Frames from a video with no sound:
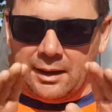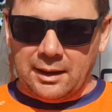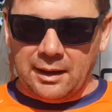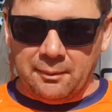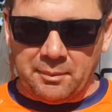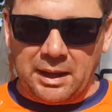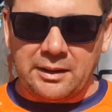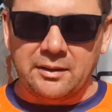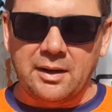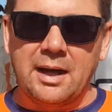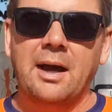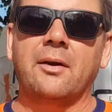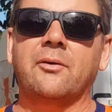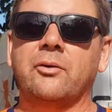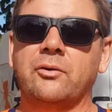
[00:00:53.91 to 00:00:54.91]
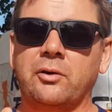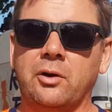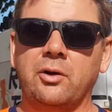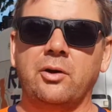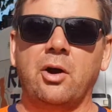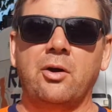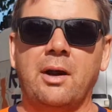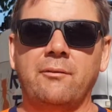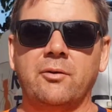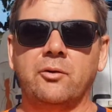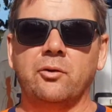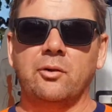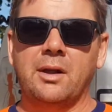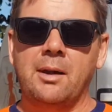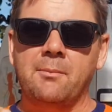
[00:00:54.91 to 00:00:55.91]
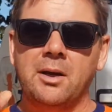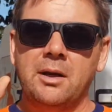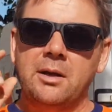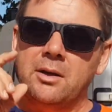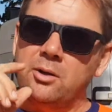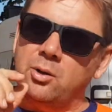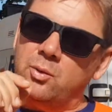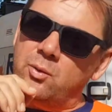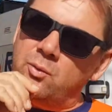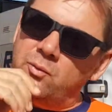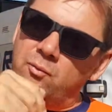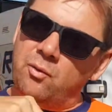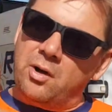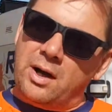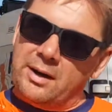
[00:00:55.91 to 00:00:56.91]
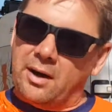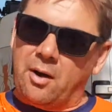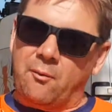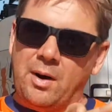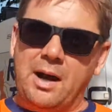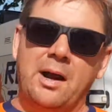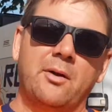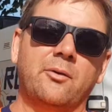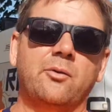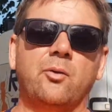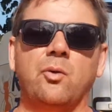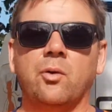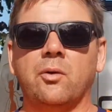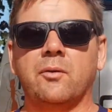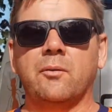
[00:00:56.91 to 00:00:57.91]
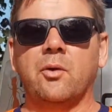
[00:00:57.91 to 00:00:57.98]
are bunted out, so you don't have to do them. You ride around all of